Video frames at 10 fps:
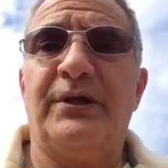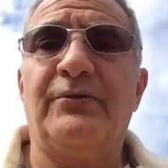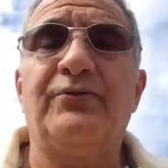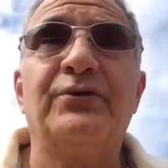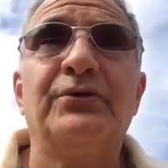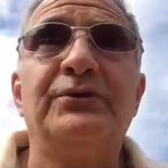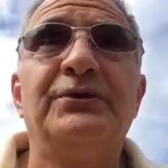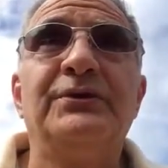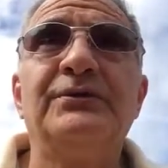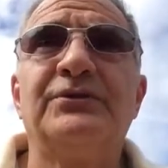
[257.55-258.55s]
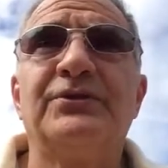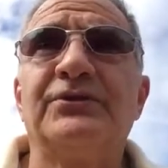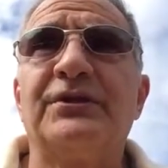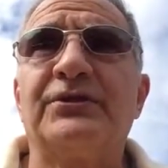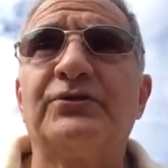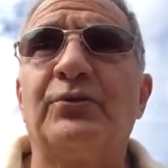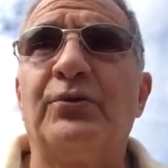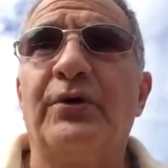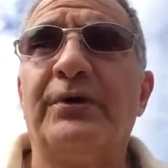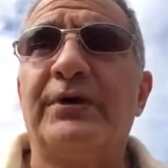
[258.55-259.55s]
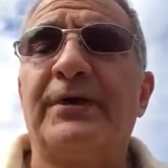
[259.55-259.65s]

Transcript: I really didn't. It's just extra work,